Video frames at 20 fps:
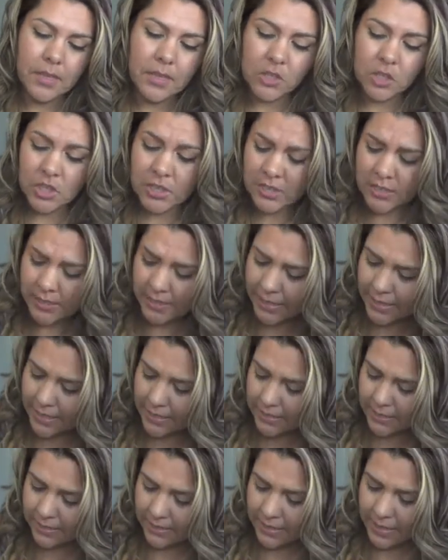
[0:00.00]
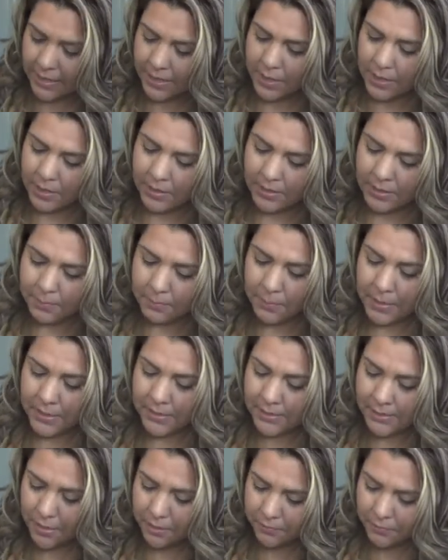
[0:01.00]
Just in case my
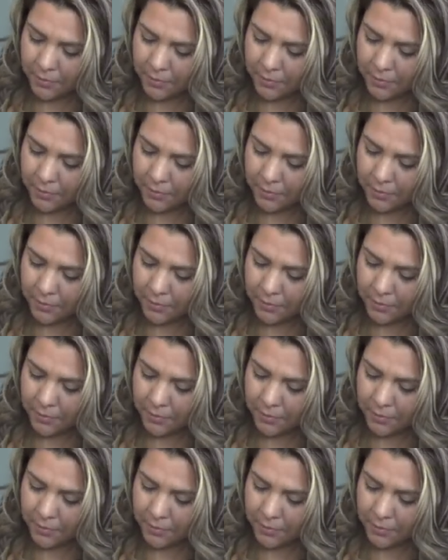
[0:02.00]
cell